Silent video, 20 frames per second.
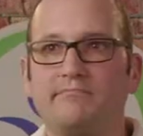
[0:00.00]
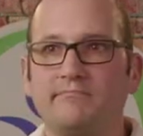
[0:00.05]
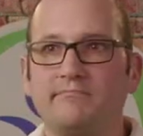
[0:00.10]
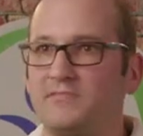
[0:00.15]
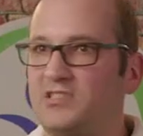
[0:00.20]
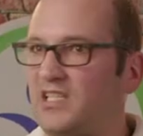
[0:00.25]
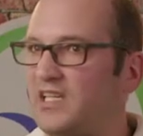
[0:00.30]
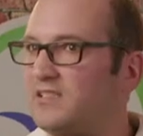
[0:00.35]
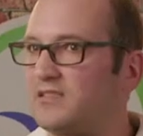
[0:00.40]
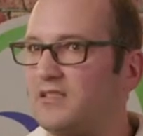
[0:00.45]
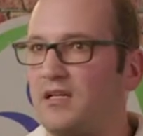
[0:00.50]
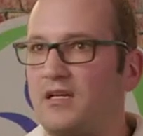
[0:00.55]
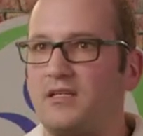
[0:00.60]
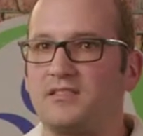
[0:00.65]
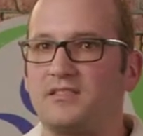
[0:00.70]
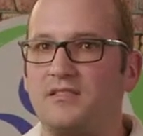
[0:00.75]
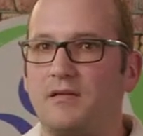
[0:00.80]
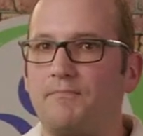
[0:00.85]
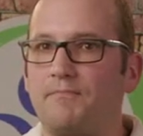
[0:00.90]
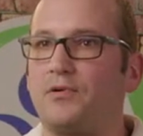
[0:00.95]
just a
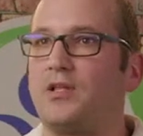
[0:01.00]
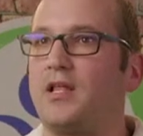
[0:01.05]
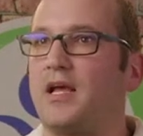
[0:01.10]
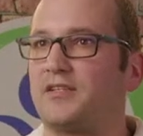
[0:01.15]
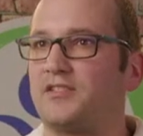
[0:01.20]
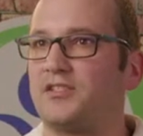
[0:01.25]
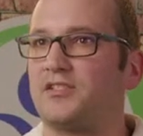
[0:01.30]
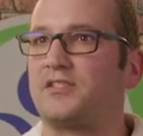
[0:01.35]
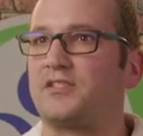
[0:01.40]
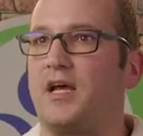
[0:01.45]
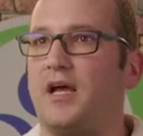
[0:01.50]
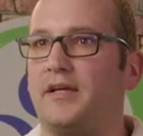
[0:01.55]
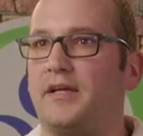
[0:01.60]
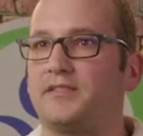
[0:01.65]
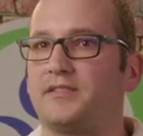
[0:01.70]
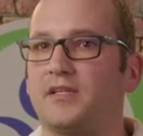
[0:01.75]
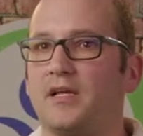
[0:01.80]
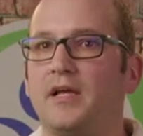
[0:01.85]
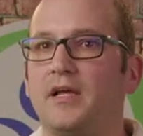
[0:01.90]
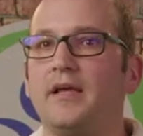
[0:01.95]
simple
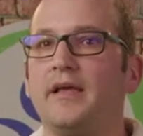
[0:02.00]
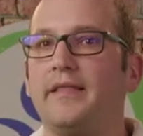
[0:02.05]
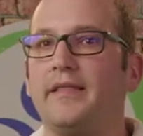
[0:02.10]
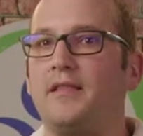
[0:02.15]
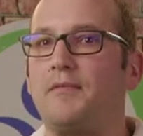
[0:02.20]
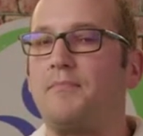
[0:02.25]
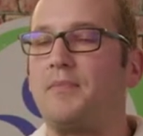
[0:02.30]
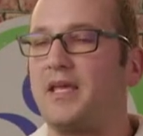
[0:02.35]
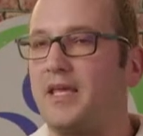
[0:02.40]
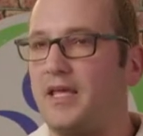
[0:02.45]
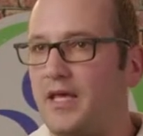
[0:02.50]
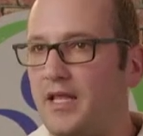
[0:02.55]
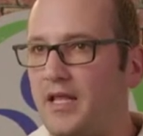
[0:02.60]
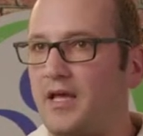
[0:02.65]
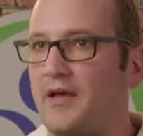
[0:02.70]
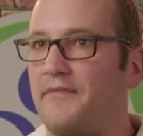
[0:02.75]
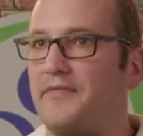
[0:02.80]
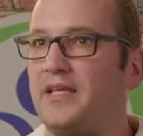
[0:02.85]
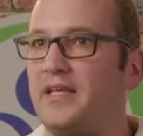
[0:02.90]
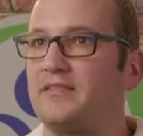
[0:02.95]
exercise, in the beginning
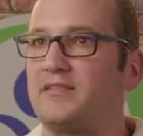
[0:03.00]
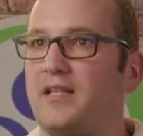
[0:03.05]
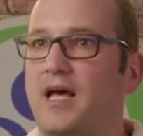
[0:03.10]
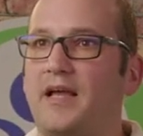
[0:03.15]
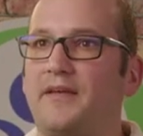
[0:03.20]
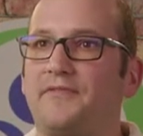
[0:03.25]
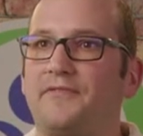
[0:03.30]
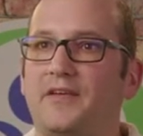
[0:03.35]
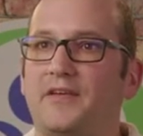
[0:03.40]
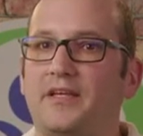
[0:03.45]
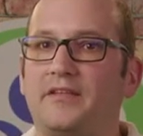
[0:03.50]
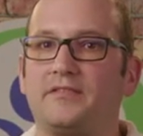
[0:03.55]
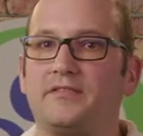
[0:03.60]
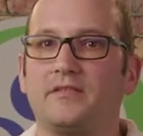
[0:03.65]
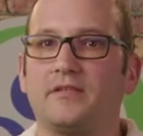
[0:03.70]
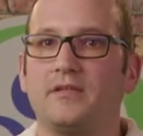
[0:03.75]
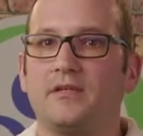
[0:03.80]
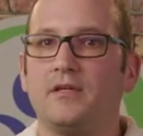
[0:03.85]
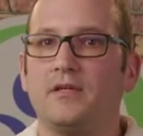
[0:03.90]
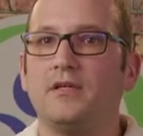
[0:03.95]
of these live feeds,
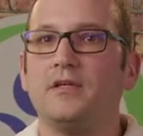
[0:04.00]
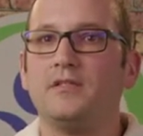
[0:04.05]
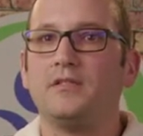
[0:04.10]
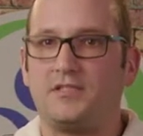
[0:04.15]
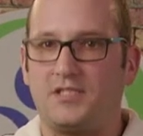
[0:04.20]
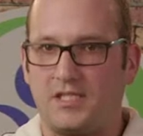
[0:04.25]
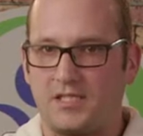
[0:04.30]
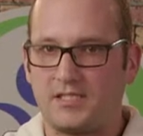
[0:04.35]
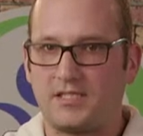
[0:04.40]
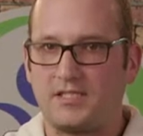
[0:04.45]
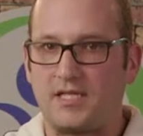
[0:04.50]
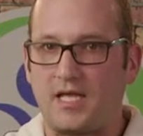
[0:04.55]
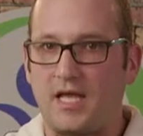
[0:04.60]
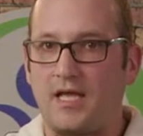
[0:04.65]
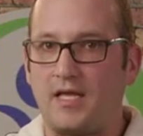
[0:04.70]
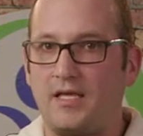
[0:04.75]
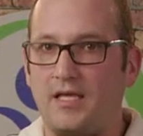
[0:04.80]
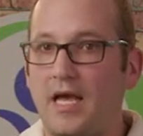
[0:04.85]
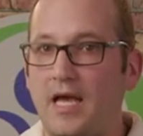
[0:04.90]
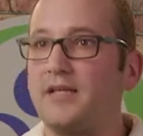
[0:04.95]
just say
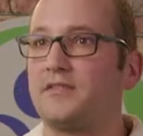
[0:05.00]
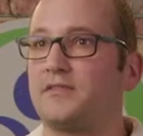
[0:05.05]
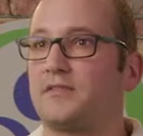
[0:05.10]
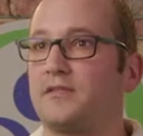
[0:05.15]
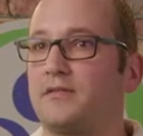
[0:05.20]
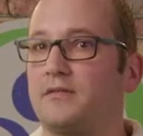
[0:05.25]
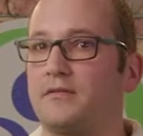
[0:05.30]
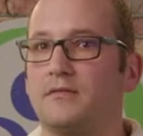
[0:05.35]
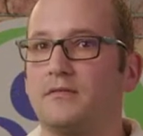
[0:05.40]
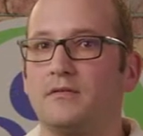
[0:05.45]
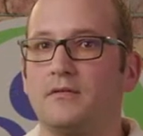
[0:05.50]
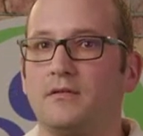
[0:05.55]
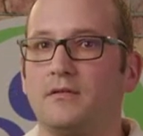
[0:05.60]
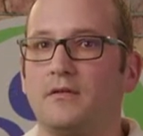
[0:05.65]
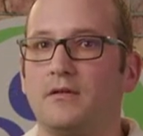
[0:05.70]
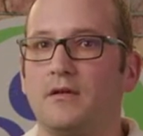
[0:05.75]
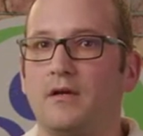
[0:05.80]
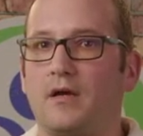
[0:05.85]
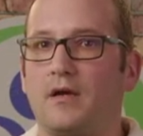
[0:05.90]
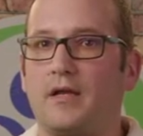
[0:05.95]
yes.
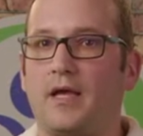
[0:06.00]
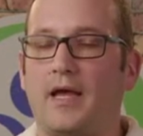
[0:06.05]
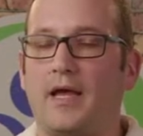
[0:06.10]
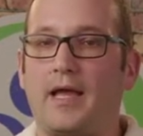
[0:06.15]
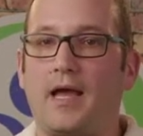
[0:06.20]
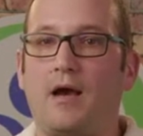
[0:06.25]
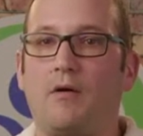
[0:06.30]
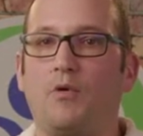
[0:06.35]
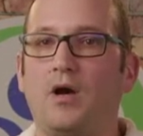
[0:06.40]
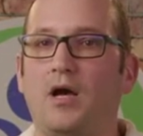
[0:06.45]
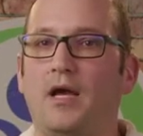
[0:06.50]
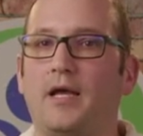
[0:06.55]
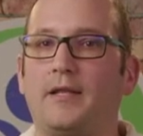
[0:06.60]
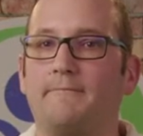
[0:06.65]
Okay, I got one.